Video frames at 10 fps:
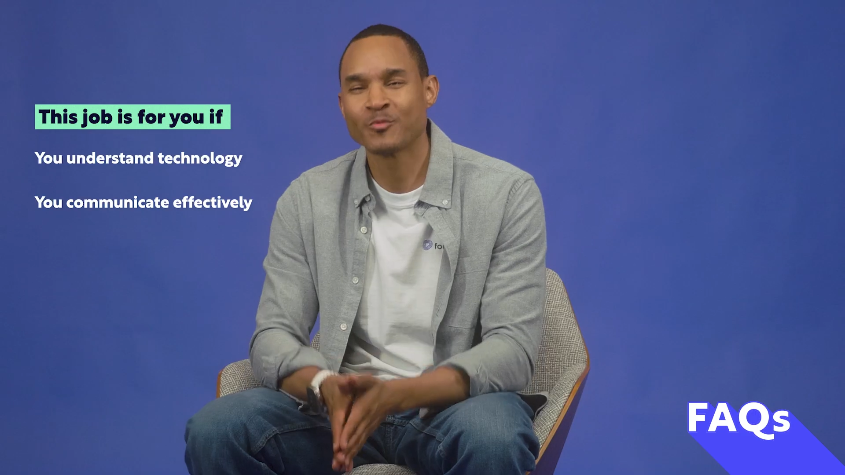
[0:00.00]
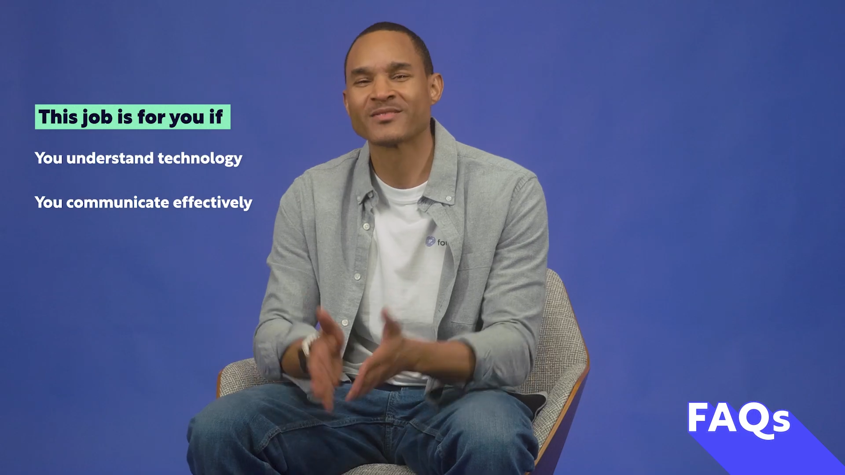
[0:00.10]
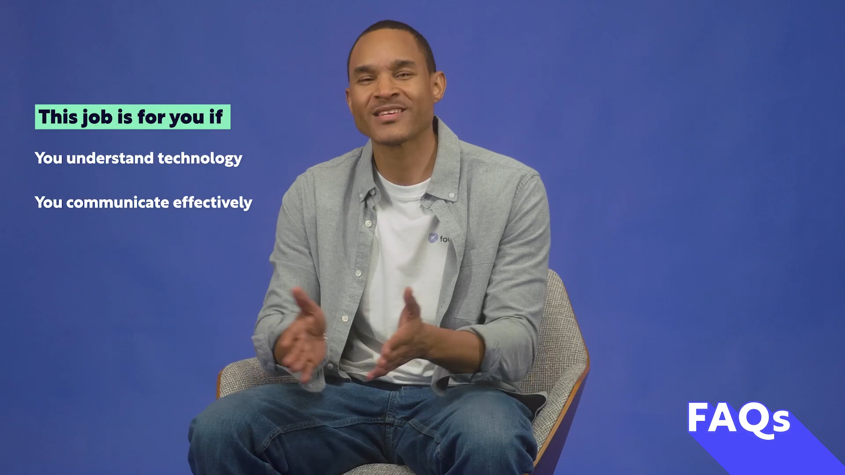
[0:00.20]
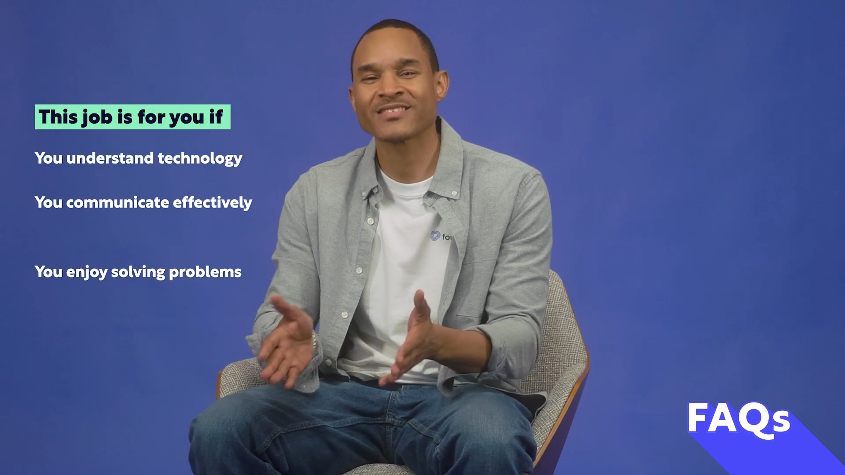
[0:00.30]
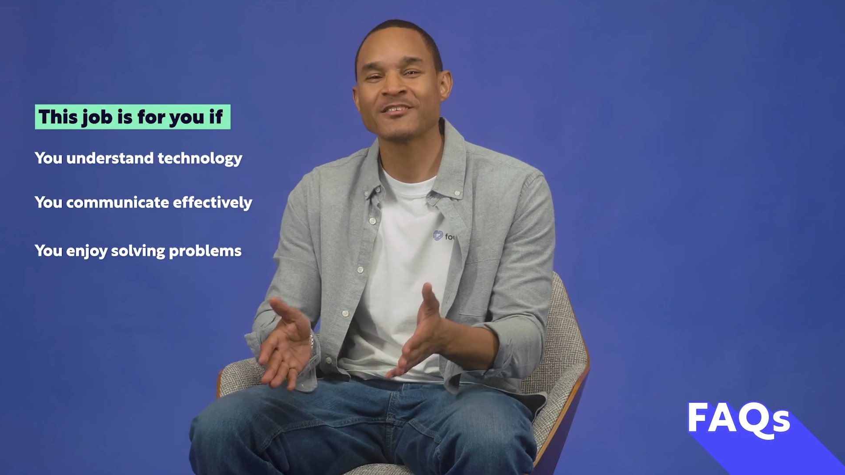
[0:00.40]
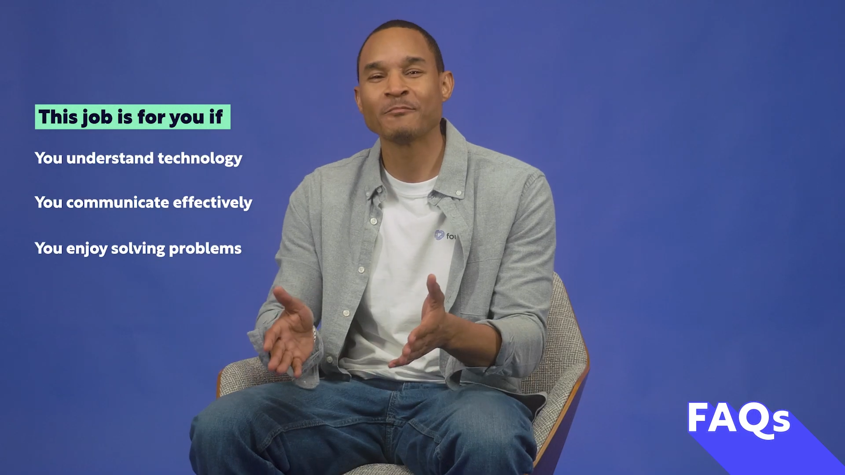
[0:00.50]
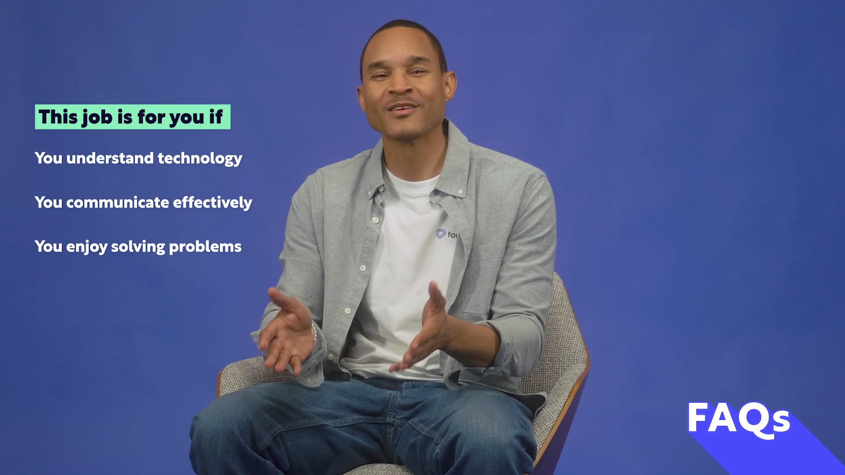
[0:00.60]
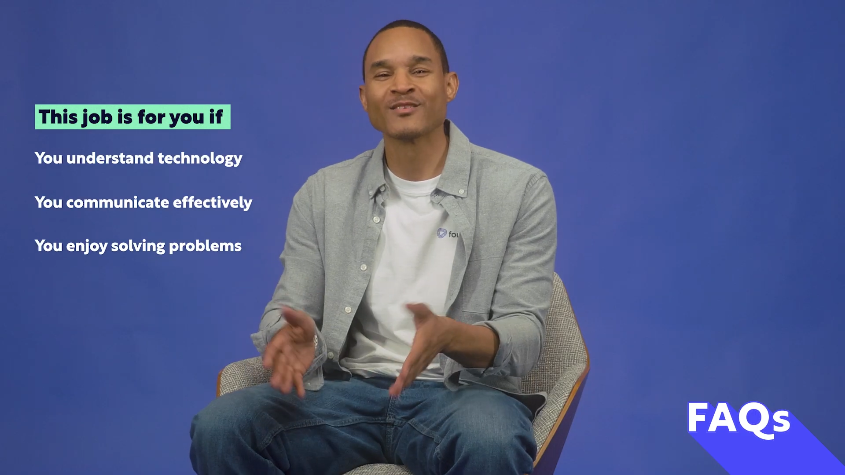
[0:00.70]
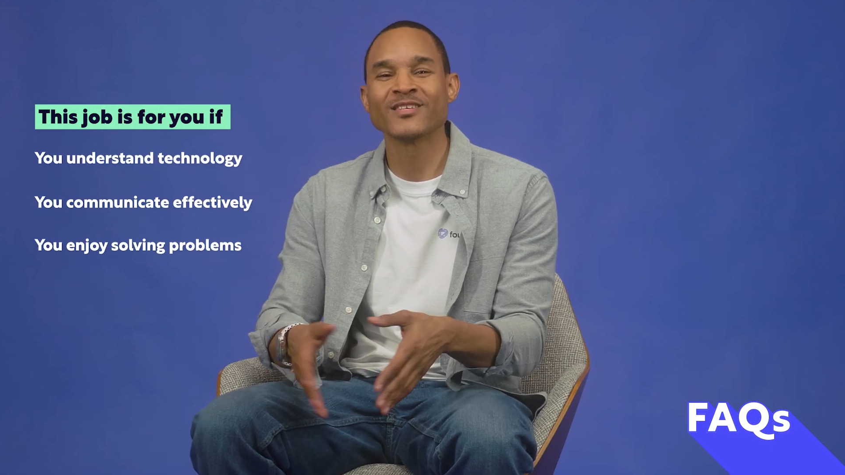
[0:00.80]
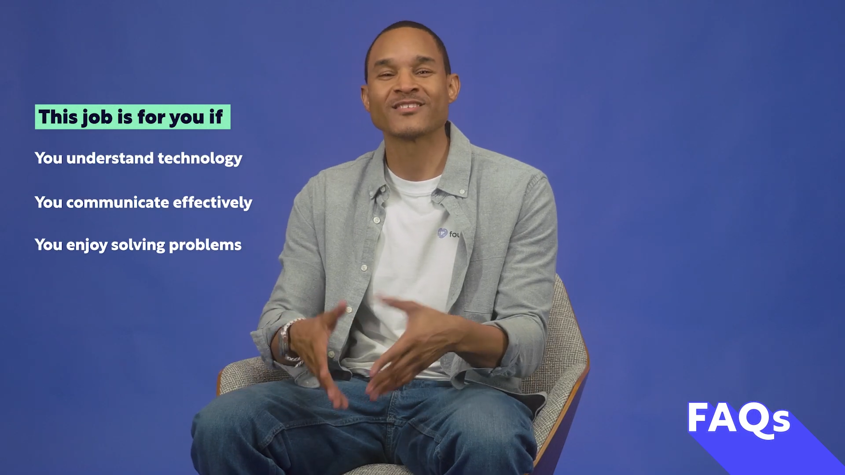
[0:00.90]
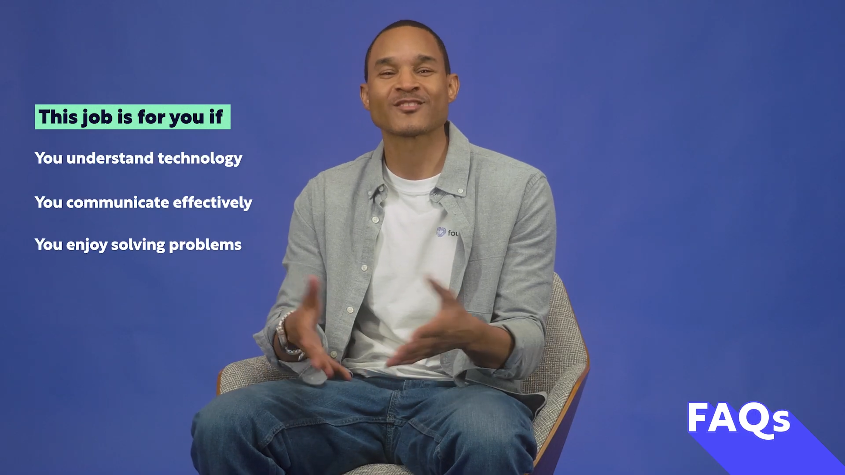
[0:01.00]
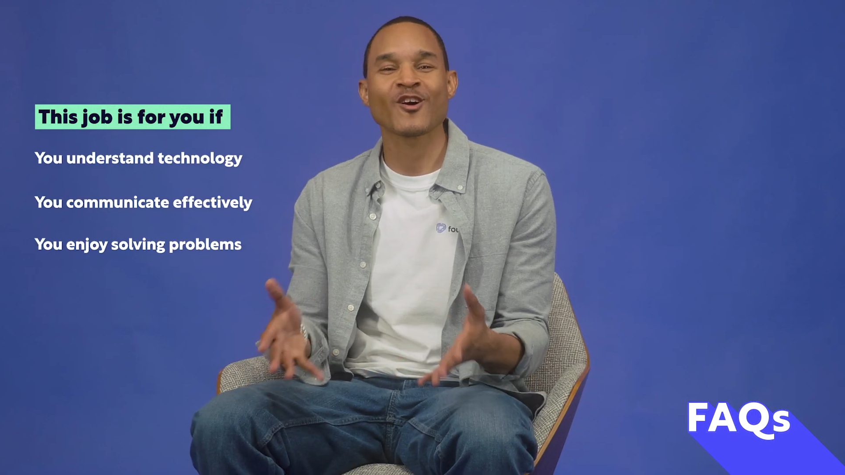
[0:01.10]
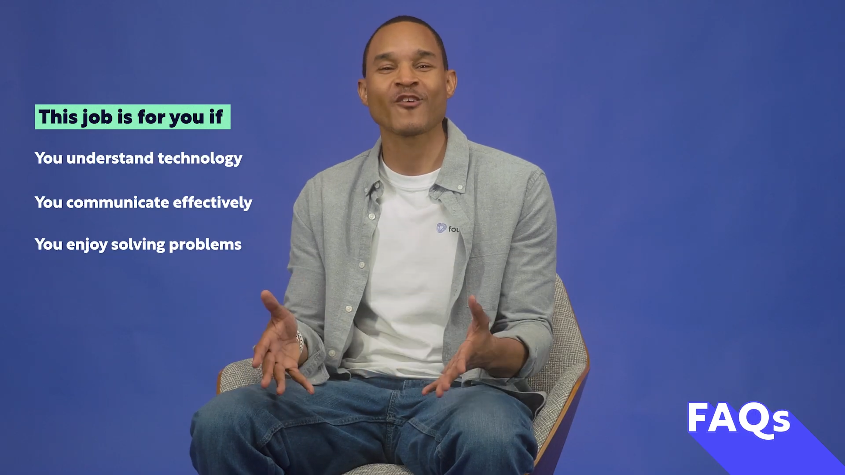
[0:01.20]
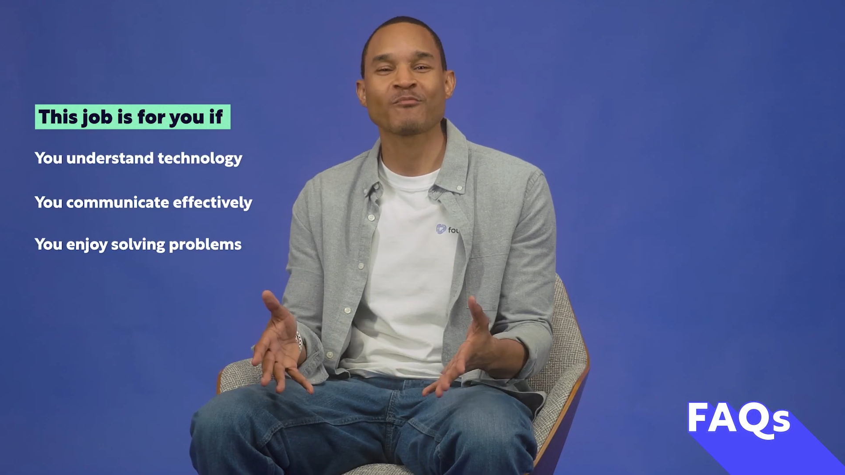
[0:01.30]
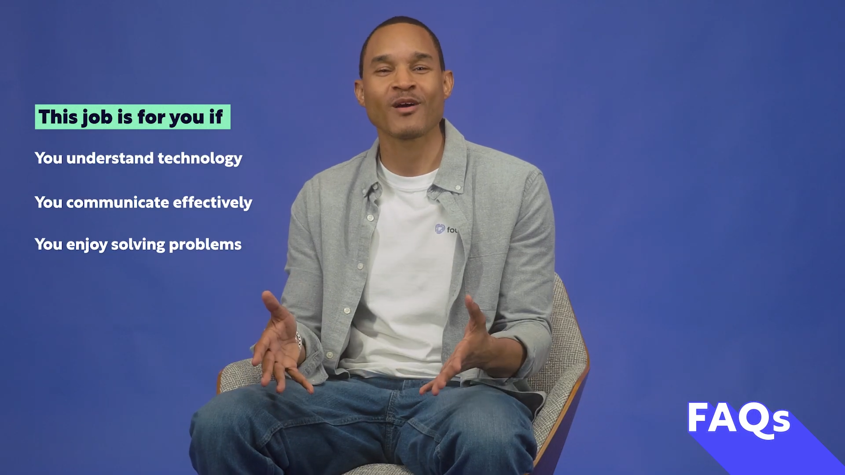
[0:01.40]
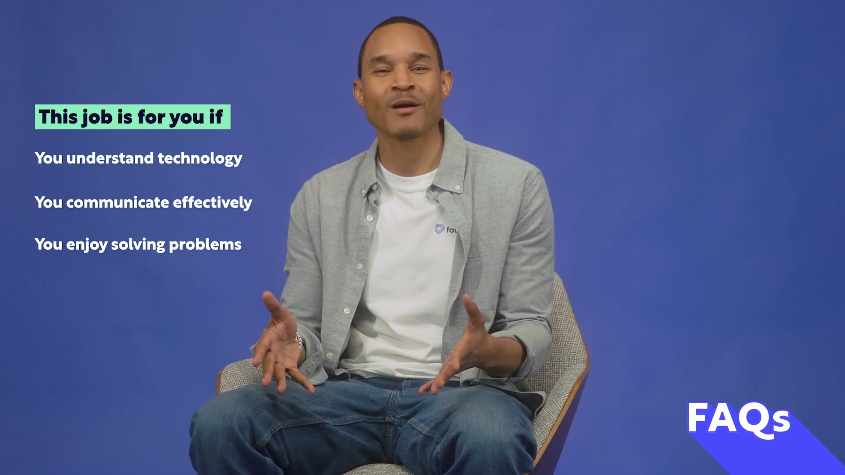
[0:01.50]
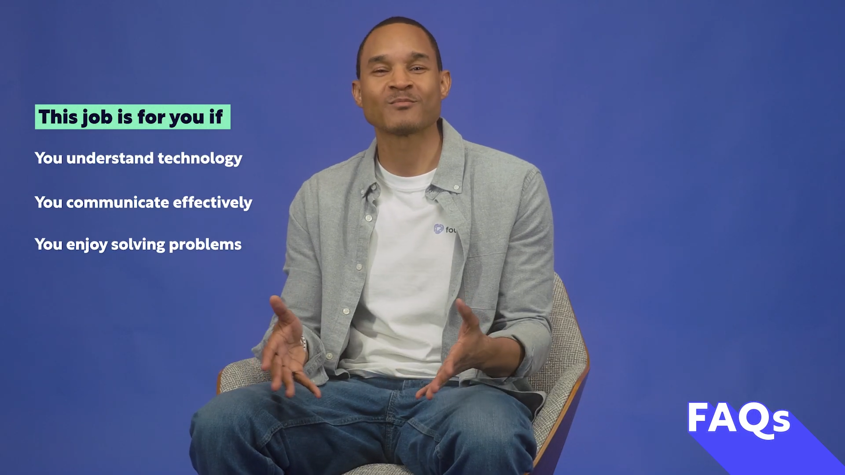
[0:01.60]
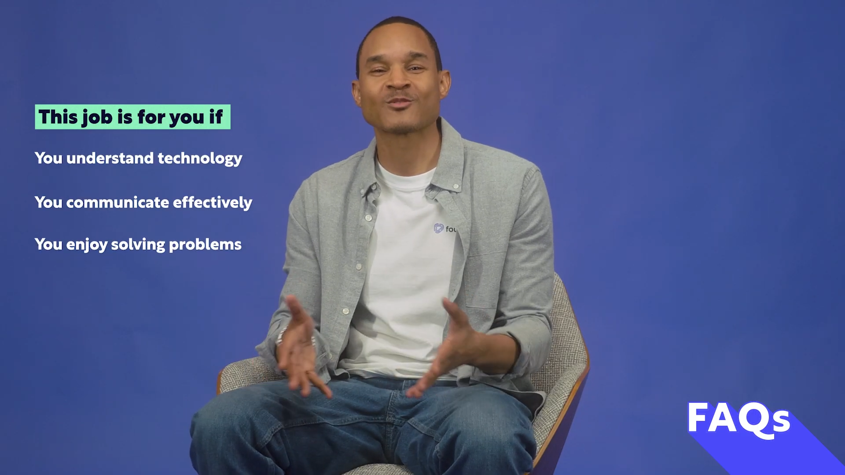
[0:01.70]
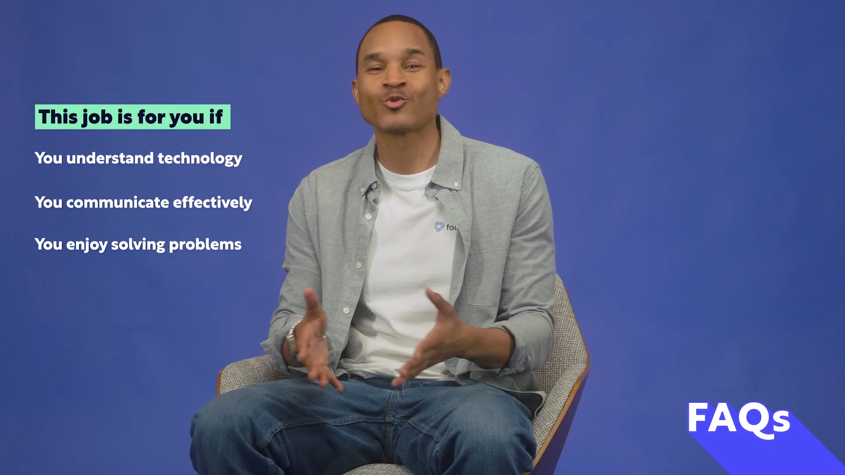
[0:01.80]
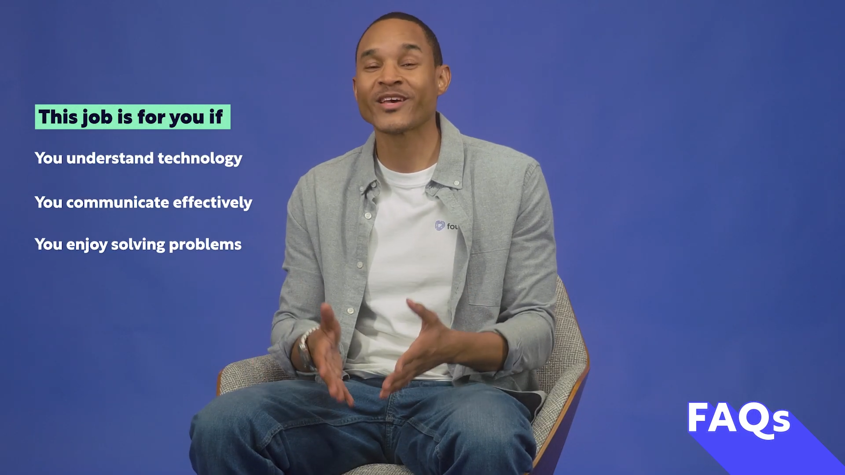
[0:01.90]
You possess the ability to solve
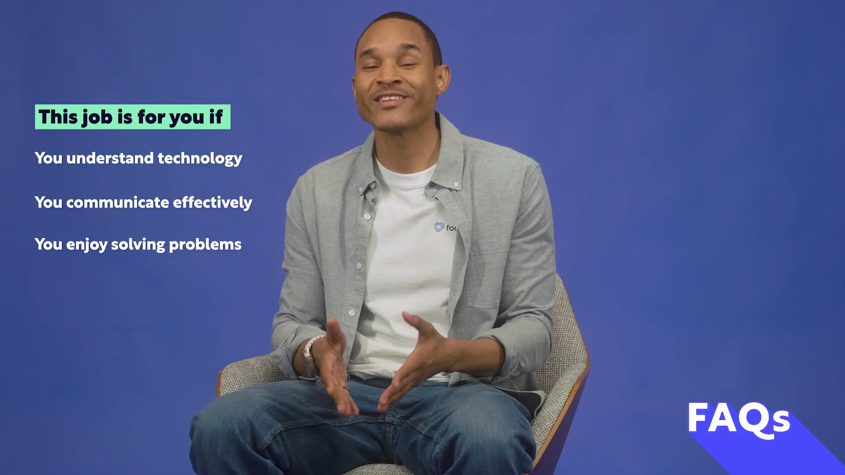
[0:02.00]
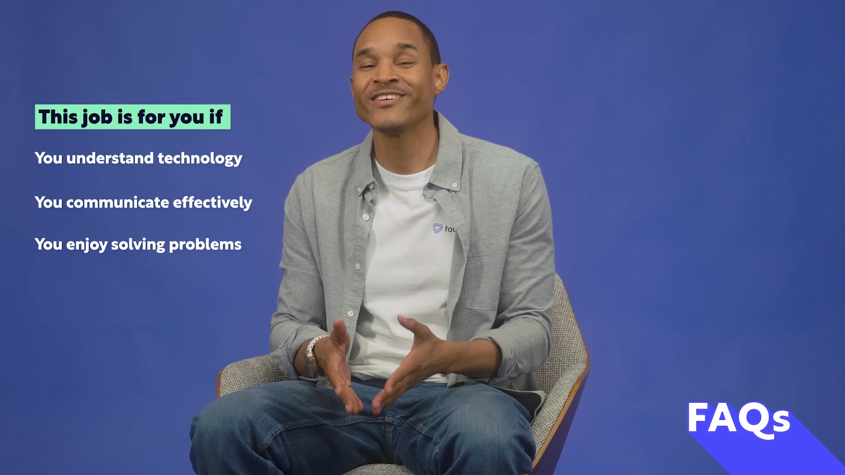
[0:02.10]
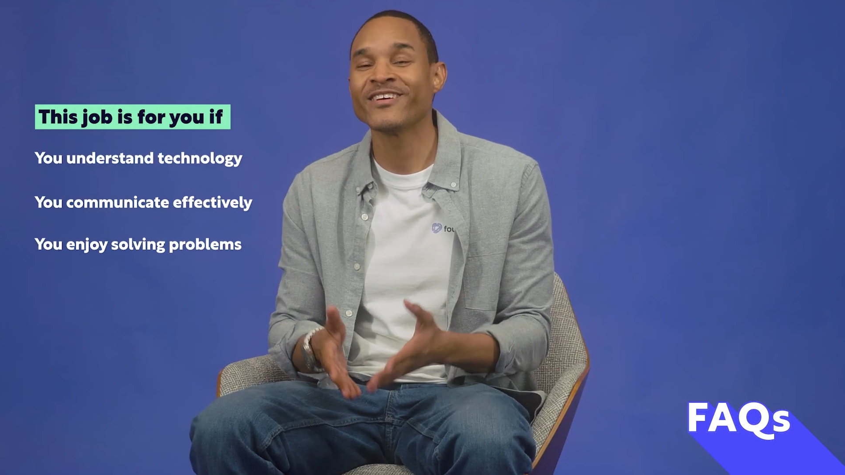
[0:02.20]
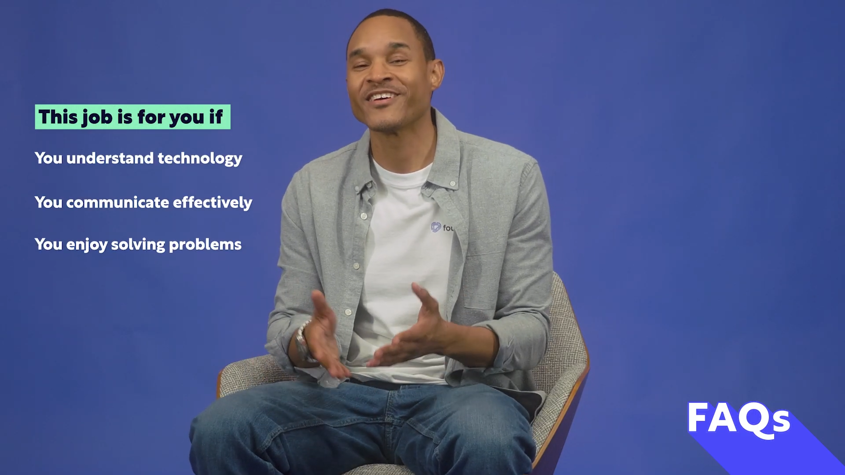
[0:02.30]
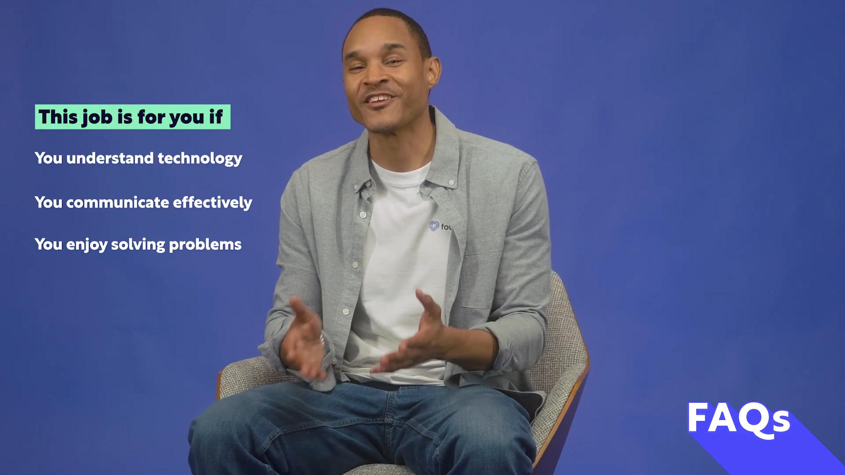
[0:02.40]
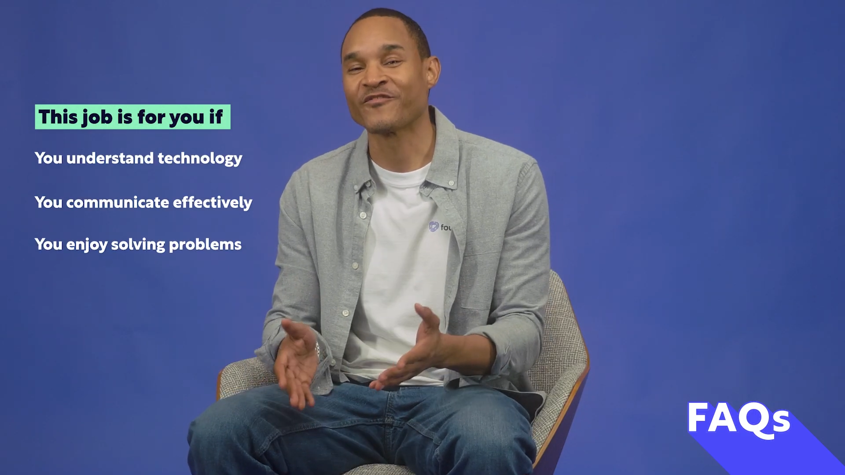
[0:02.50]
problems quickly and